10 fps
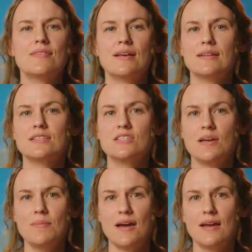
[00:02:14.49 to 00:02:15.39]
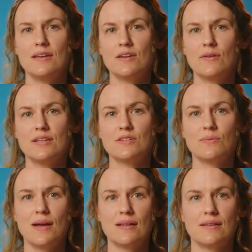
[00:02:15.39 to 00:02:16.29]
that lets Gemini integrate
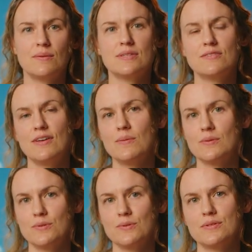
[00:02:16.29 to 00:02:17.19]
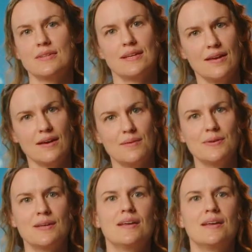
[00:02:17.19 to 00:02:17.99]
directly with developer tools like GitHub.